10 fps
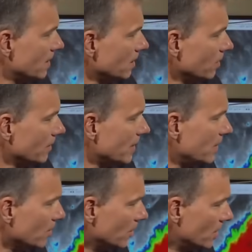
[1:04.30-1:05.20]
in a little bit
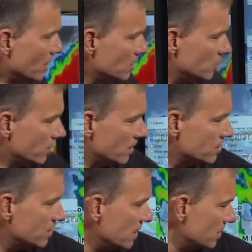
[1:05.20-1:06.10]
here, you can
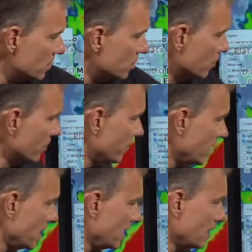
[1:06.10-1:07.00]
see this sort of
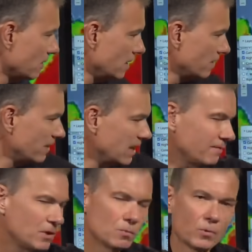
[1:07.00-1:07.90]
area of
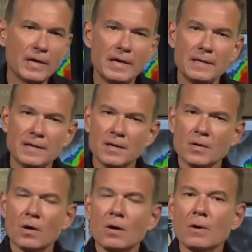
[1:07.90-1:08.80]
heavy rain
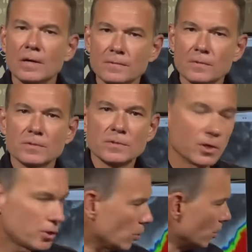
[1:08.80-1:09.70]
uh,
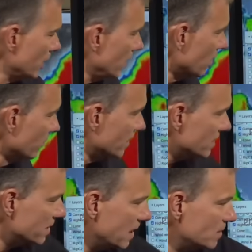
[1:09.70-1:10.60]
occurring over
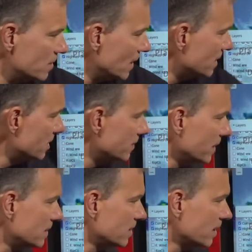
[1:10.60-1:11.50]
the same spots. These
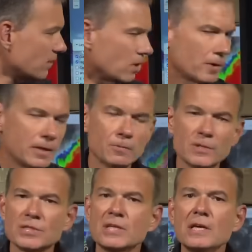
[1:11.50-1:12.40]
places have already
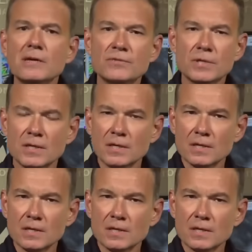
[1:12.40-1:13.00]
received